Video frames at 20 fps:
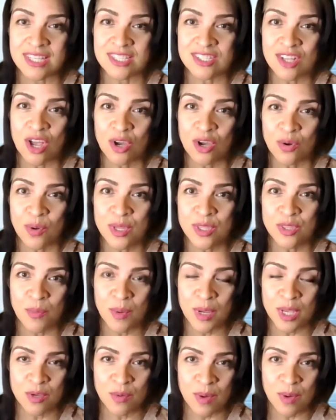is not going the
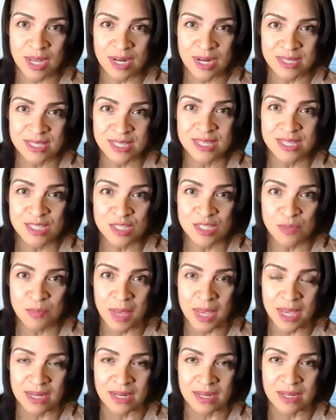way you had
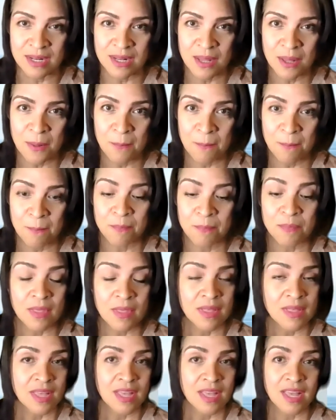anticipated,
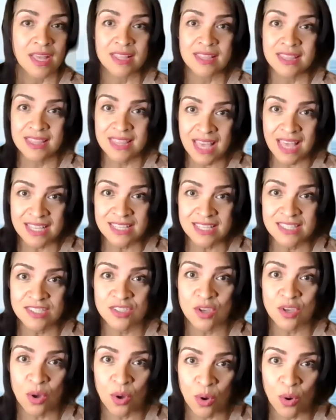
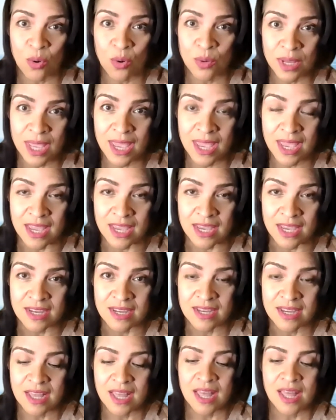that's okay.
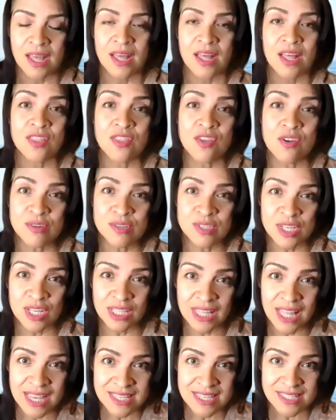There's a
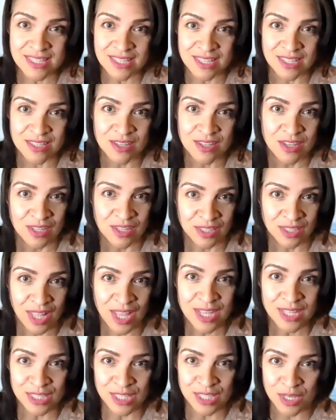lesson
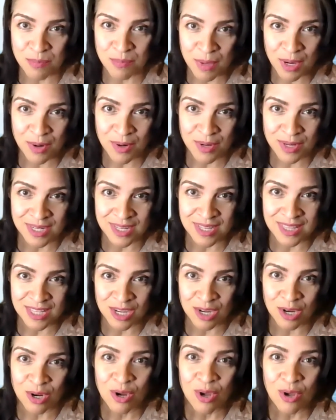likely buried in
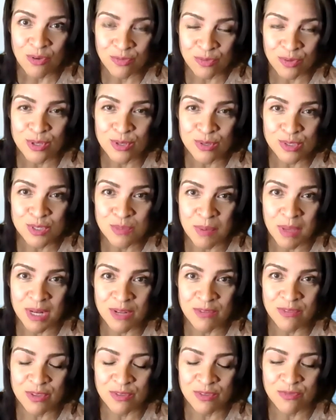there for you to
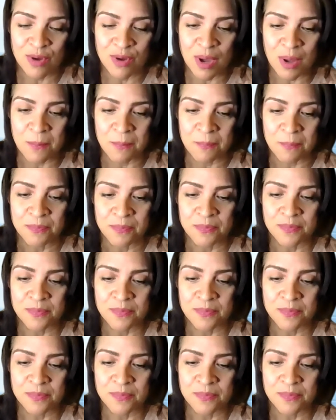benefit from.